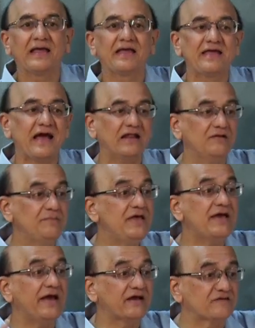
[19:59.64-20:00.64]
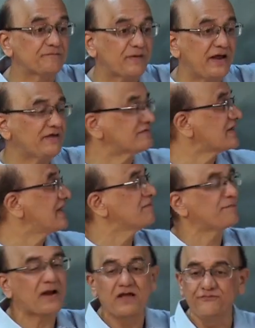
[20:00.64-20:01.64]
can be expressed as a
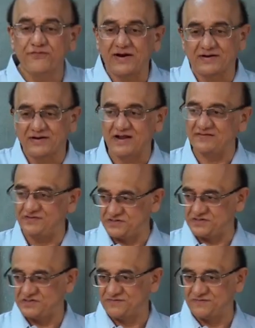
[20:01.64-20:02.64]
prime factorization